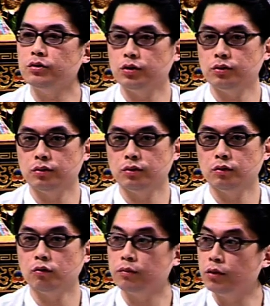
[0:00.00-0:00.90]
do
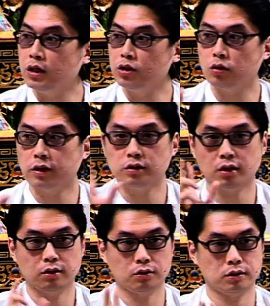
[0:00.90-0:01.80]
will bring joy
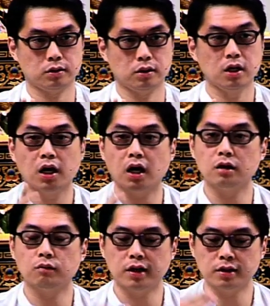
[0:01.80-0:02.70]
to others.
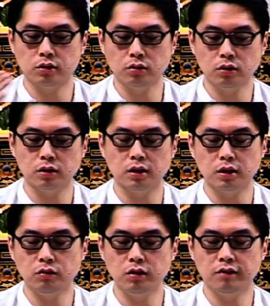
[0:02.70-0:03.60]
Otherwise, you
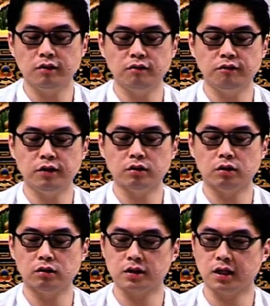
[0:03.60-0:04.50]
live in fear
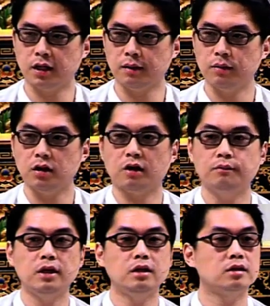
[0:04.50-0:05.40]
all the time of
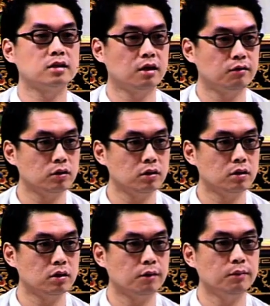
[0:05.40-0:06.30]
being discovered,
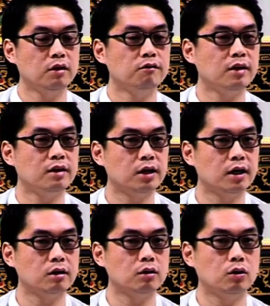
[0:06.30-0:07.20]
of being found
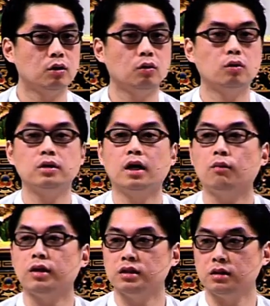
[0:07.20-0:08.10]
out, or not
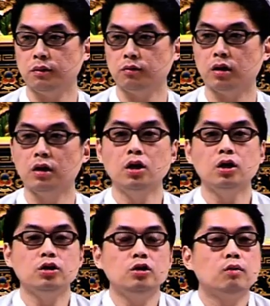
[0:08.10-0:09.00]
wanting to be wrong.
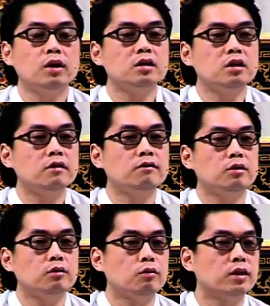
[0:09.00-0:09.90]
Do you want to live
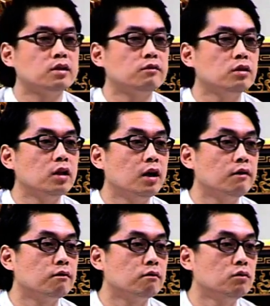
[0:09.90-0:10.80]
the rest of your
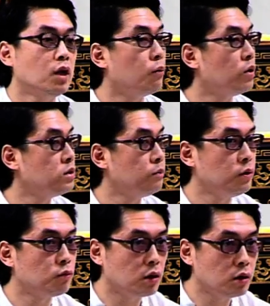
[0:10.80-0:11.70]
life not wanting to
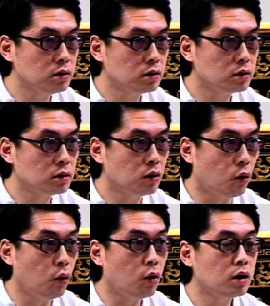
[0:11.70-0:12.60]
be wrong,
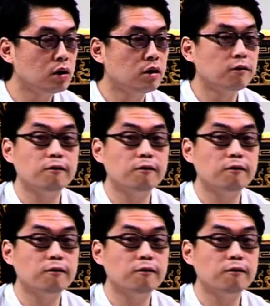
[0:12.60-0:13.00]
or